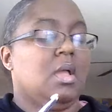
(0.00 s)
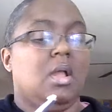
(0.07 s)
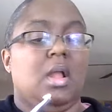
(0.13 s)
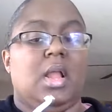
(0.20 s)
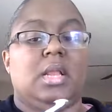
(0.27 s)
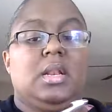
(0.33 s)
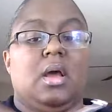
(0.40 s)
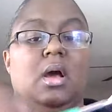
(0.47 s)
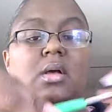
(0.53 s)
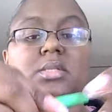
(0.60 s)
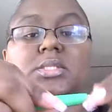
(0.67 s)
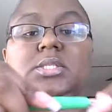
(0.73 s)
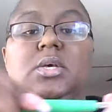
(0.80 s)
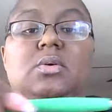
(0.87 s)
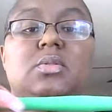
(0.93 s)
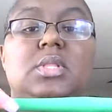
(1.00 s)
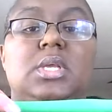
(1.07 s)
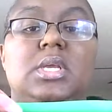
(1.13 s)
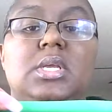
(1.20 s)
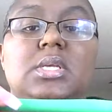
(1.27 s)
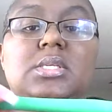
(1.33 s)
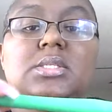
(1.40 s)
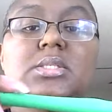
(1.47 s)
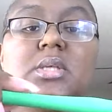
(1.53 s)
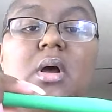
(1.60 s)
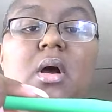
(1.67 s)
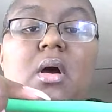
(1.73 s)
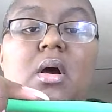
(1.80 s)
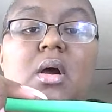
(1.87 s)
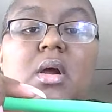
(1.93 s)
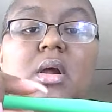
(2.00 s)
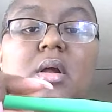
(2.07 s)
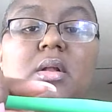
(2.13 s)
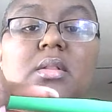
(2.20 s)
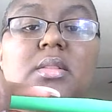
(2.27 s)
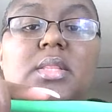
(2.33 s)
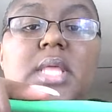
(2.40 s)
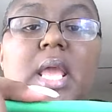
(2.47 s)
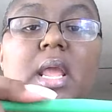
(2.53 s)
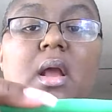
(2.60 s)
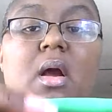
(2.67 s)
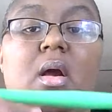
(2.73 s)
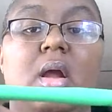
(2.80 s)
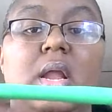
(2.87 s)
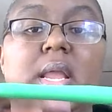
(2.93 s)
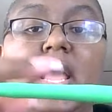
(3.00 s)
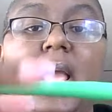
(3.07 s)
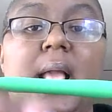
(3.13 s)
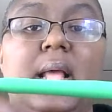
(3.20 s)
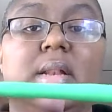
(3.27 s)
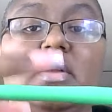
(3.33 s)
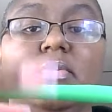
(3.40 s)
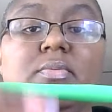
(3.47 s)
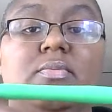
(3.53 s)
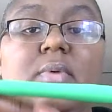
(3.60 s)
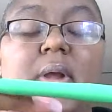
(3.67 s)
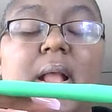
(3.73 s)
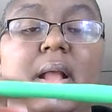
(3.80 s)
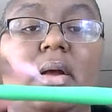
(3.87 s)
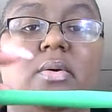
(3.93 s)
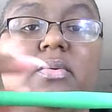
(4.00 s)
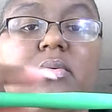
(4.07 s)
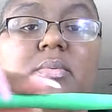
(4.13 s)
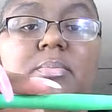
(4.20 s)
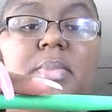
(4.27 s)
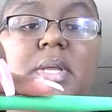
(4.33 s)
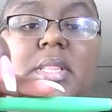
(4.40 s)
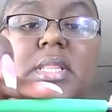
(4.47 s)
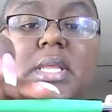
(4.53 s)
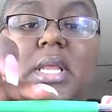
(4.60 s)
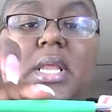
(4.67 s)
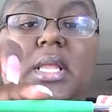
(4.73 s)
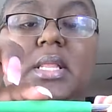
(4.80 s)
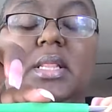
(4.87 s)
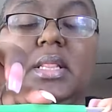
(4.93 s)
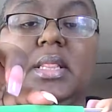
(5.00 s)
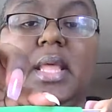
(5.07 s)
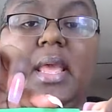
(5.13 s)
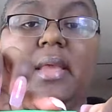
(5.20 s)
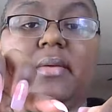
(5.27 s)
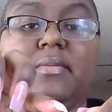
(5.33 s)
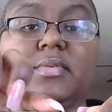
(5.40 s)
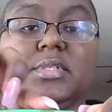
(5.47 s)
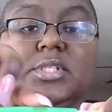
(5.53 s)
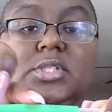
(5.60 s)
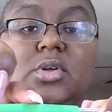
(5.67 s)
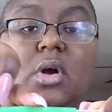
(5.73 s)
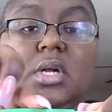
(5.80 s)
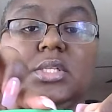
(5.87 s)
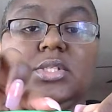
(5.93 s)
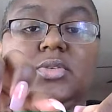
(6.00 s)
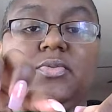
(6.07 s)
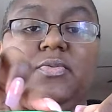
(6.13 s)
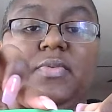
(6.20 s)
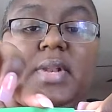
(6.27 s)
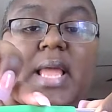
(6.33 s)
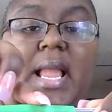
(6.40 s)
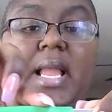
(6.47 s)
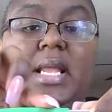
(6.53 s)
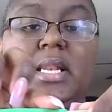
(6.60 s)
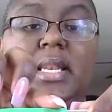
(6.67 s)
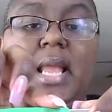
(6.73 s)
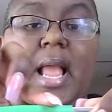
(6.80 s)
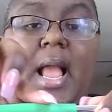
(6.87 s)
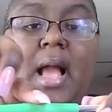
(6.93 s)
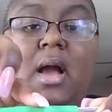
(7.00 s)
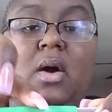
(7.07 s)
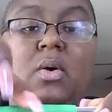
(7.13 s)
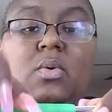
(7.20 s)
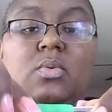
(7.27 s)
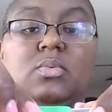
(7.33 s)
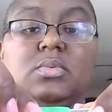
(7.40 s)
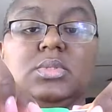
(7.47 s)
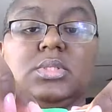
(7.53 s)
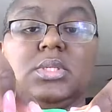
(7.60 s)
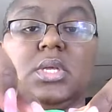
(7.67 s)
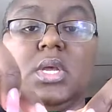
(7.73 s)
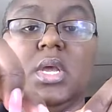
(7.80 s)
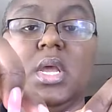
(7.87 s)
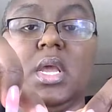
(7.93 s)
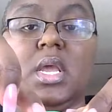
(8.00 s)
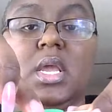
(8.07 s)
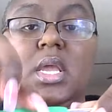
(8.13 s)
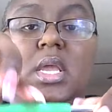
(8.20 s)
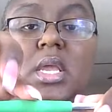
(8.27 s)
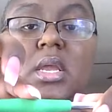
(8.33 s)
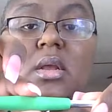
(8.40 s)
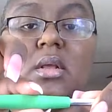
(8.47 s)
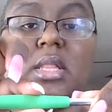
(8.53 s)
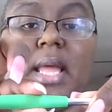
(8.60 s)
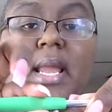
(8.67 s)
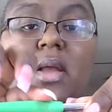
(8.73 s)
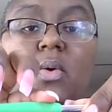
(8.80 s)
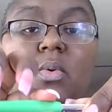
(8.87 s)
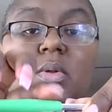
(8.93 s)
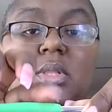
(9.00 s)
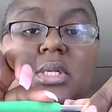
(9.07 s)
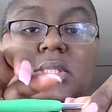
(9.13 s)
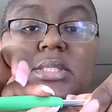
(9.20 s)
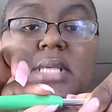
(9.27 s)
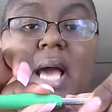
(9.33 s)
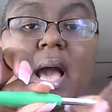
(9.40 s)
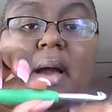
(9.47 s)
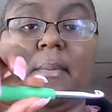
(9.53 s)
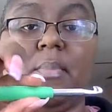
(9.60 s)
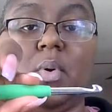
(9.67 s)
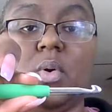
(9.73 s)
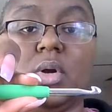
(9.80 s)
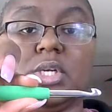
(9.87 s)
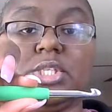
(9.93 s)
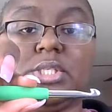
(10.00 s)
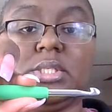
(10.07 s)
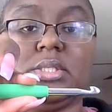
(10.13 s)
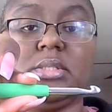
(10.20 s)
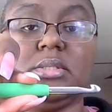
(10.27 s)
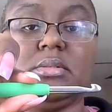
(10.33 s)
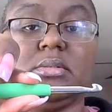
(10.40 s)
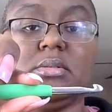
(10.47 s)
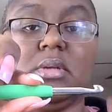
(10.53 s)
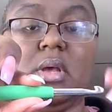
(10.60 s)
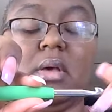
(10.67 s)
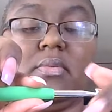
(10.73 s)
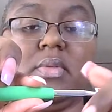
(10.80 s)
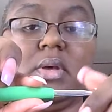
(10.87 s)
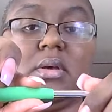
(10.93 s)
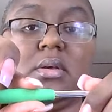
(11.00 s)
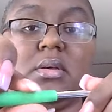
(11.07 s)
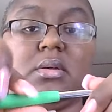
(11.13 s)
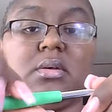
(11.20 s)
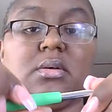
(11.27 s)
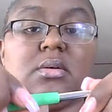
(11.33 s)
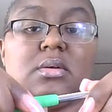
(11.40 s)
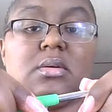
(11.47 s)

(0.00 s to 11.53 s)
and also they are kind of round, but then they start to flatten out here, like on the top portion of the hook.